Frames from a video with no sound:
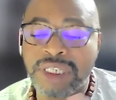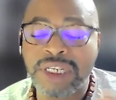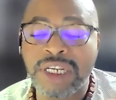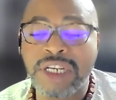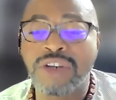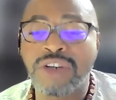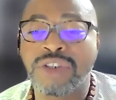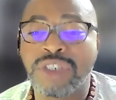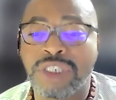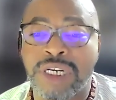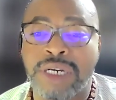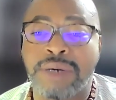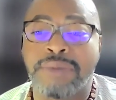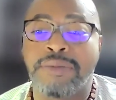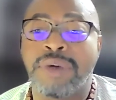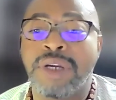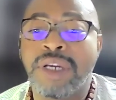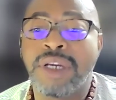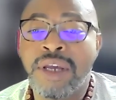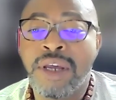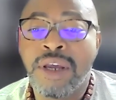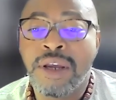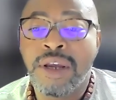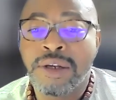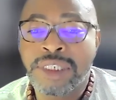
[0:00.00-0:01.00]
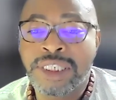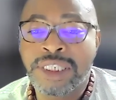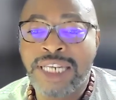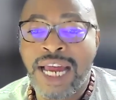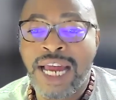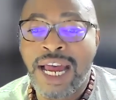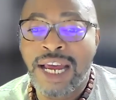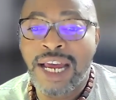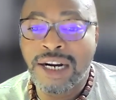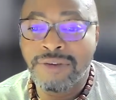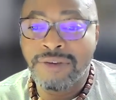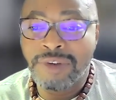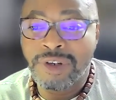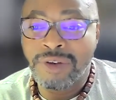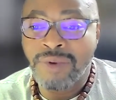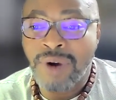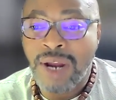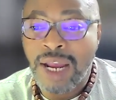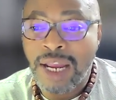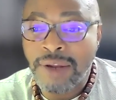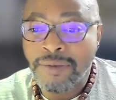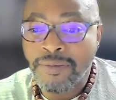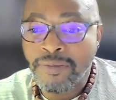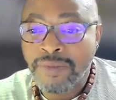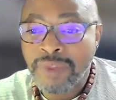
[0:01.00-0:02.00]
leadership side of it,
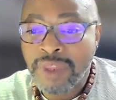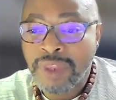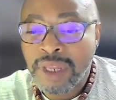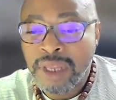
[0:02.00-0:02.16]
right?